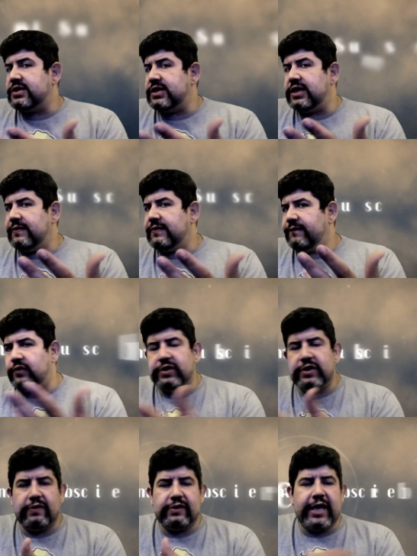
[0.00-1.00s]
it for
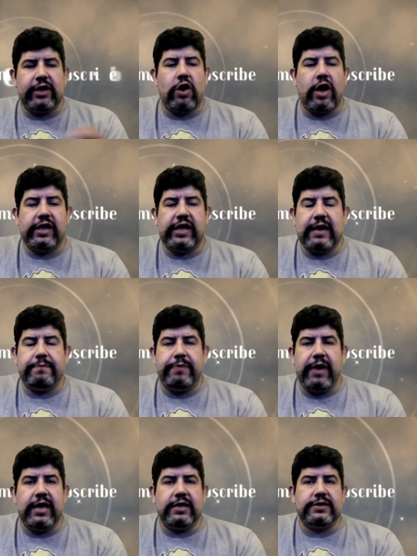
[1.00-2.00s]
later on
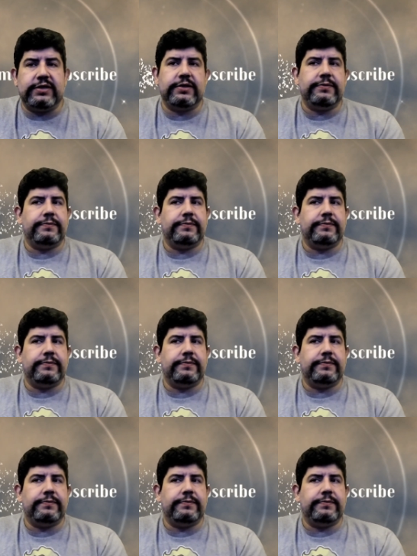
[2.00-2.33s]
campaigns.